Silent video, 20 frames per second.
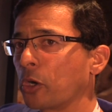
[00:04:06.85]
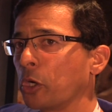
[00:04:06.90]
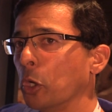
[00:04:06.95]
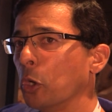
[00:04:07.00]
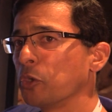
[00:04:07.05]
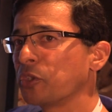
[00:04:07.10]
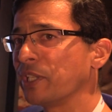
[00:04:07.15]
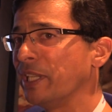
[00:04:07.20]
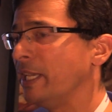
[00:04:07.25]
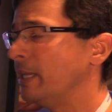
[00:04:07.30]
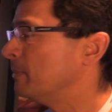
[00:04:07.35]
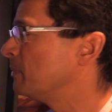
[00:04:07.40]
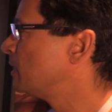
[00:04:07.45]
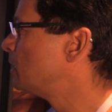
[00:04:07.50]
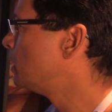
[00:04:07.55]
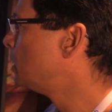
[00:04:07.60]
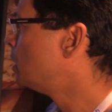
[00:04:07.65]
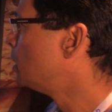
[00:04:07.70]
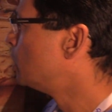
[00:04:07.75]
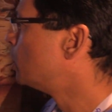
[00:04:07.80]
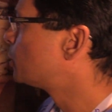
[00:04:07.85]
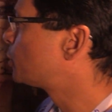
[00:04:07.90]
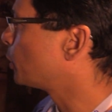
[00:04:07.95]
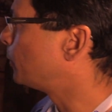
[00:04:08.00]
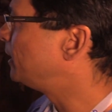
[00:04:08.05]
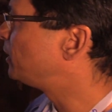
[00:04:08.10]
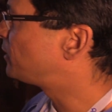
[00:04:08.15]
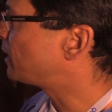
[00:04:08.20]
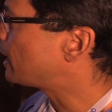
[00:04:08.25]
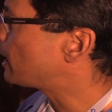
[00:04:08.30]
closely, so
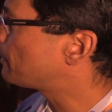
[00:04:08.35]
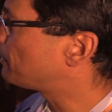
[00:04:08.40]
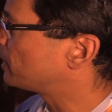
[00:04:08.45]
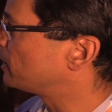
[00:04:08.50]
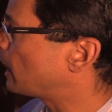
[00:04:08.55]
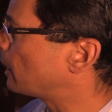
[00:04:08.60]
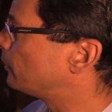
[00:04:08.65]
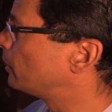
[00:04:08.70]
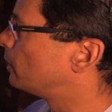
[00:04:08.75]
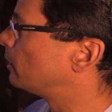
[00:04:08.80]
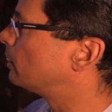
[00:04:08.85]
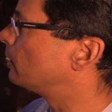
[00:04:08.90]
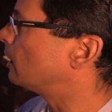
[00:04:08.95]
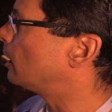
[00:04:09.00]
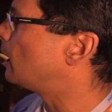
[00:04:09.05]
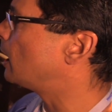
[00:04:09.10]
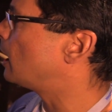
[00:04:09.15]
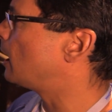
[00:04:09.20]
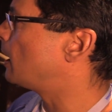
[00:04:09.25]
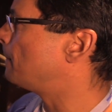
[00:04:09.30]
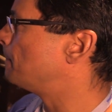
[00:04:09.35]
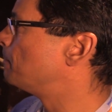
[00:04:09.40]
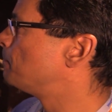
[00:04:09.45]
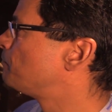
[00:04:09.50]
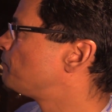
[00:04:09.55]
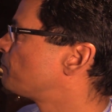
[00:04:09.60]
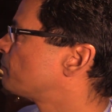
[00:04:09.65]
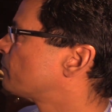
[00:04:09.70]
we set up another um,